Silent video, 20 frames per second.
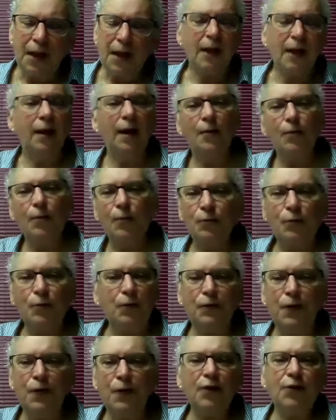And I
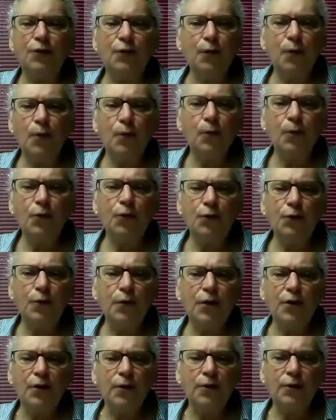would fast forward to
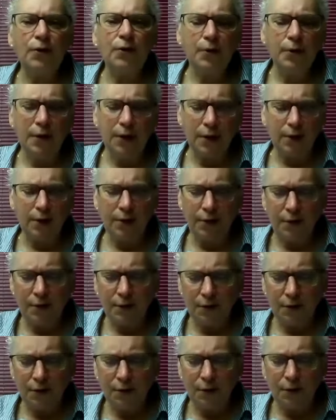adulthood. In
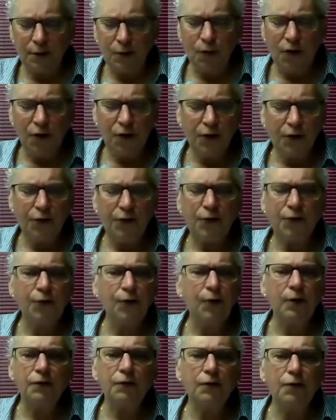adulthood, where do you
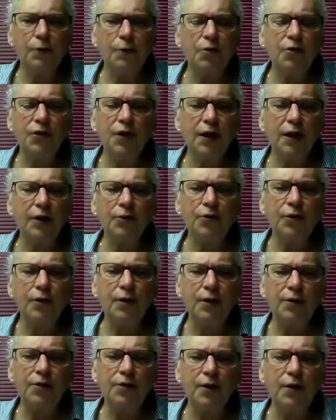turn for
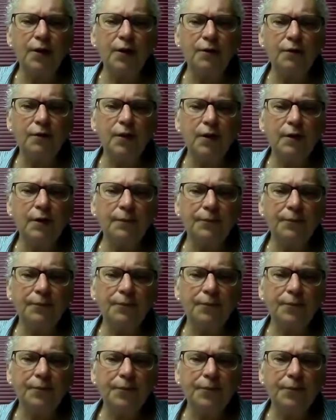protection and safety?